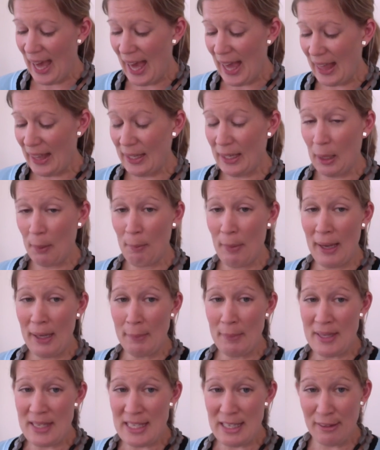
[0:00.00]
and I made
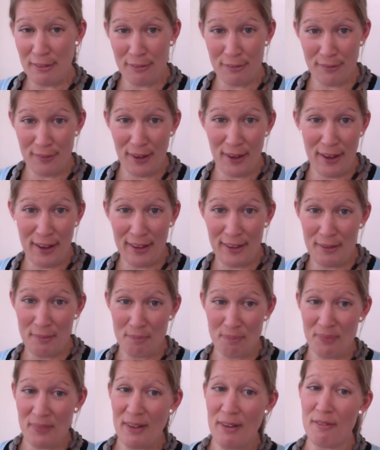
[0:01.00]
myself a
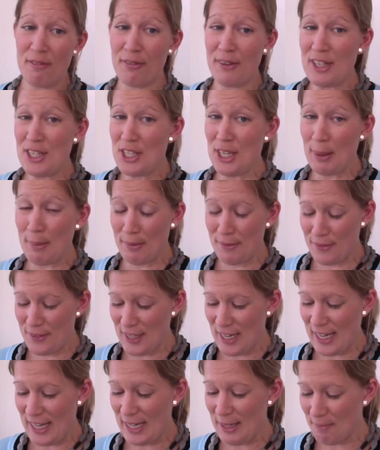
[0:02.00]
fresh cup of
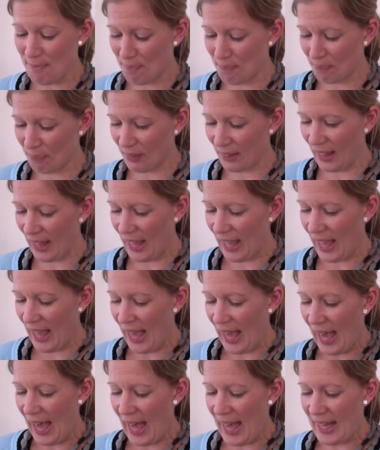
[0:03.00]
tea,
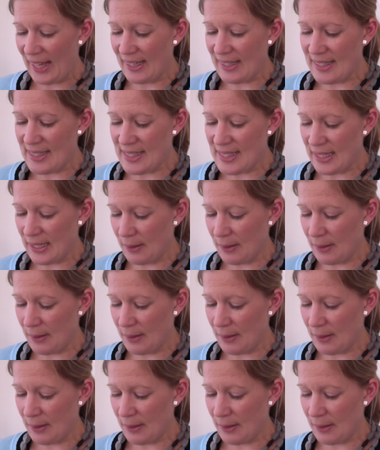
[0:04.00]
and